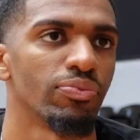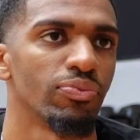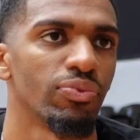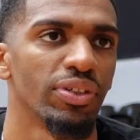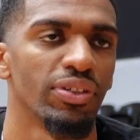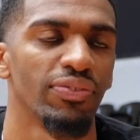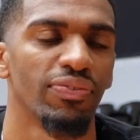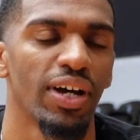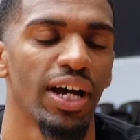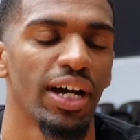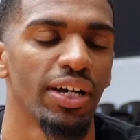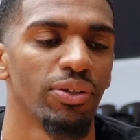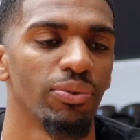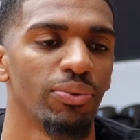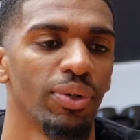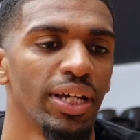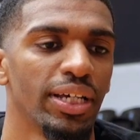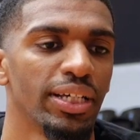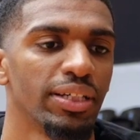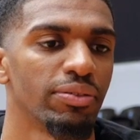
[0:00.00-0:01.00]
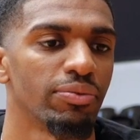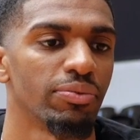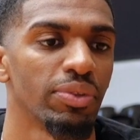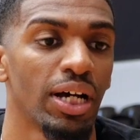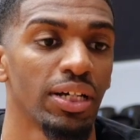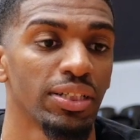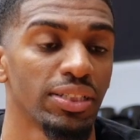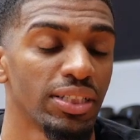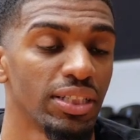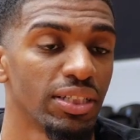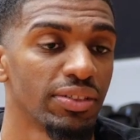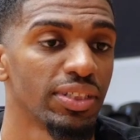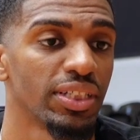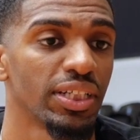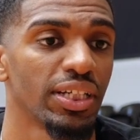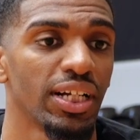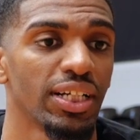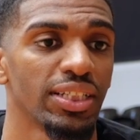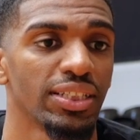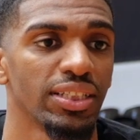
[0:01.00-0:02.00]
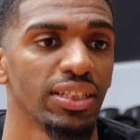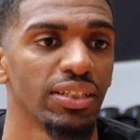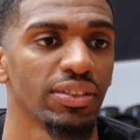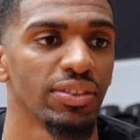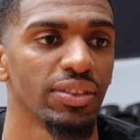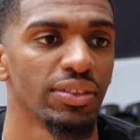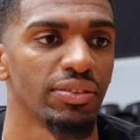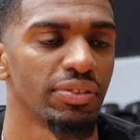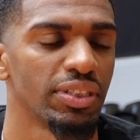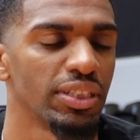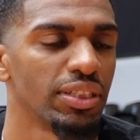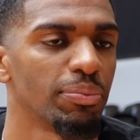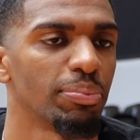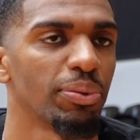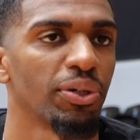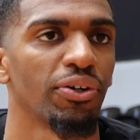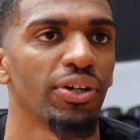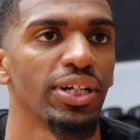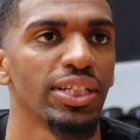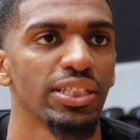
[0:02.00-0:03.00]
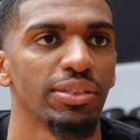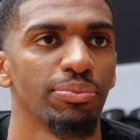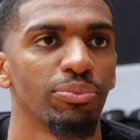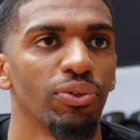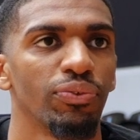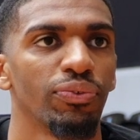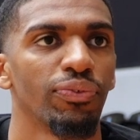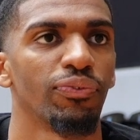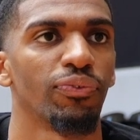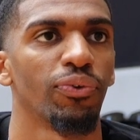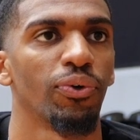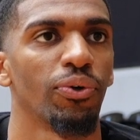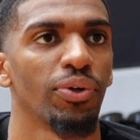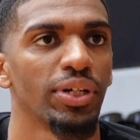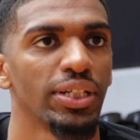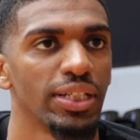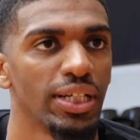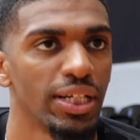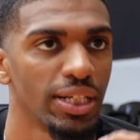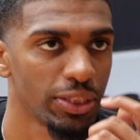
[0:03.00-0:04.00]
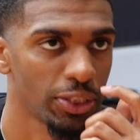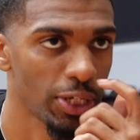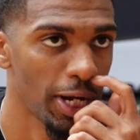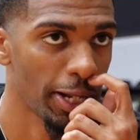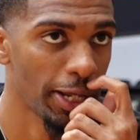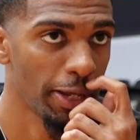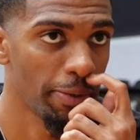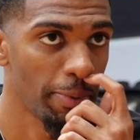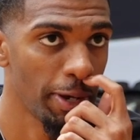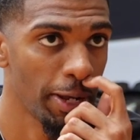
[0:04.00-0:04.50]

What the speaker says: reevaluate ourselves, look at ourselves, see the progression moving forward and try to get